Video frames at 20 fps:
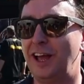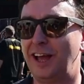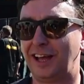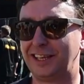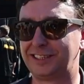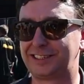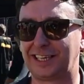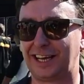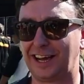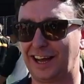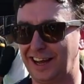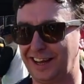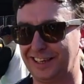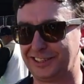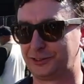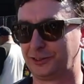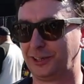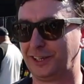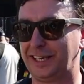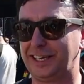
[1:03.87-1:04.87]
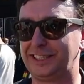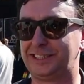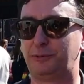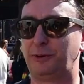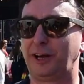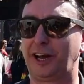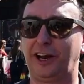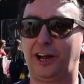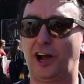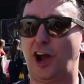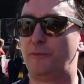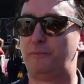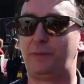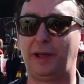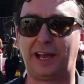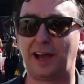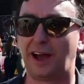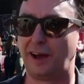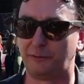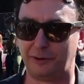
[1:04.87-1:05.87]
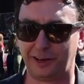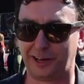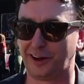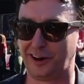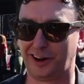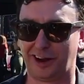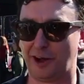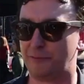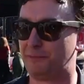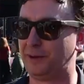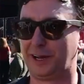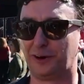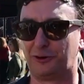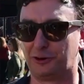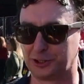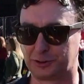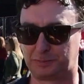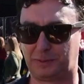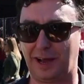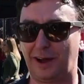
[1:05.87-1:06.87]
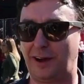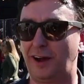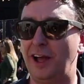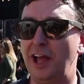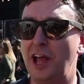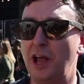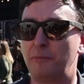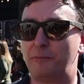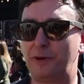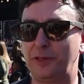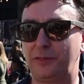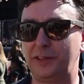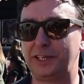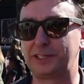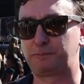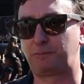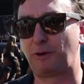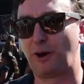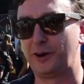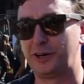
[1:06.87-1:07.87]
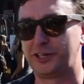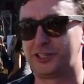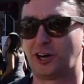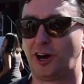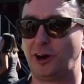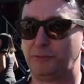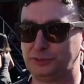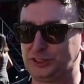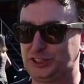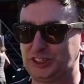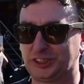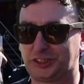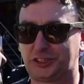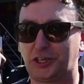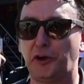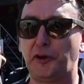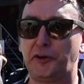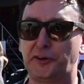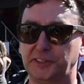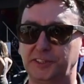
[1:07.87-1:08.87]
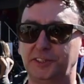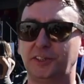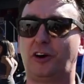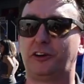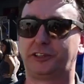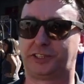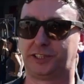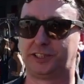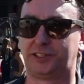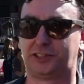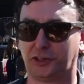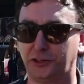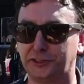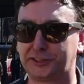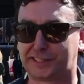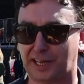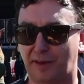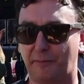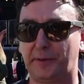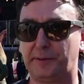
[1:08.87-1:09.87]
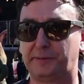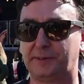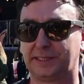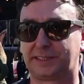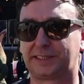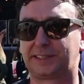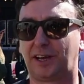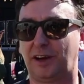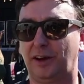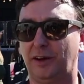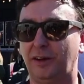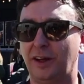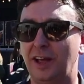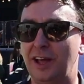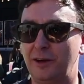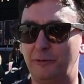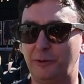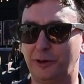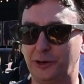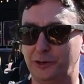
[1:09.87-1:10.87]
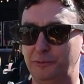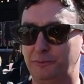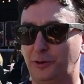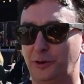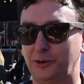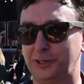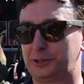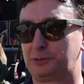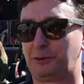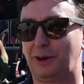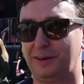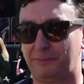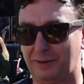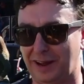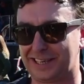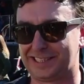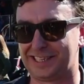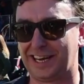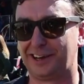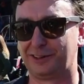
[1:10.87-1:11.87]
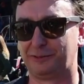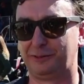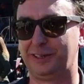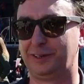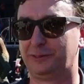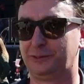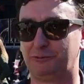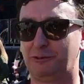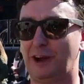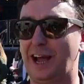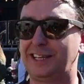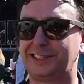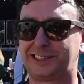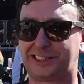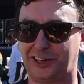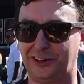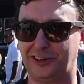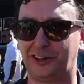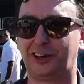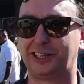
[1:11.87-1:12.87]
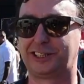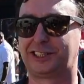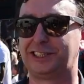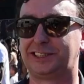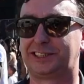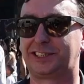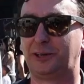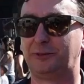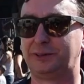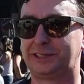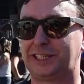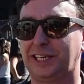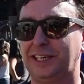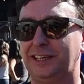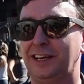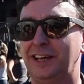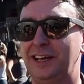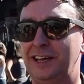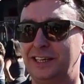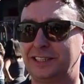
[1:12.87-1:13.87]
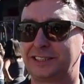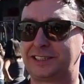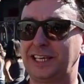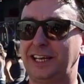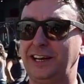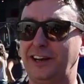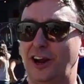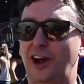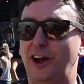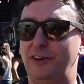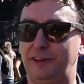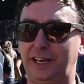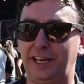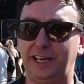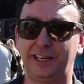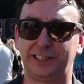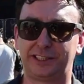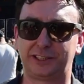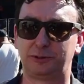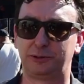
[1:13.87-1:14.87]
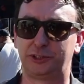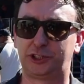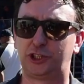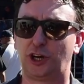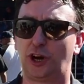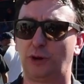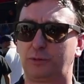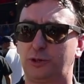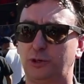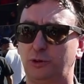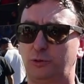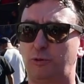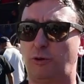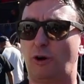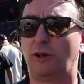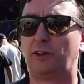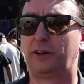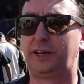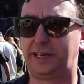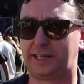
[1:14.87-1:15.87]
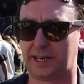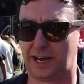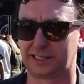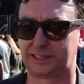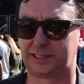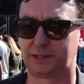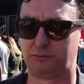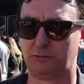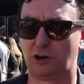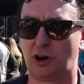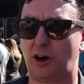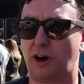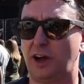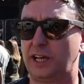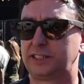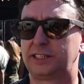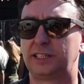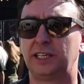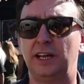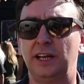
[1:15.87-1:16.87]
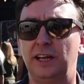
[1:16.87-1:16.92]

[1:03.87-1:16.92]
It's really easy. We're going to go bigger. We're going to go bigger horsepower. But this prototype was just too good not to do something with. So we couldn't pull this one back down. It ran so nicely. So we said, send it over here to a shop called Quality Custom Rides.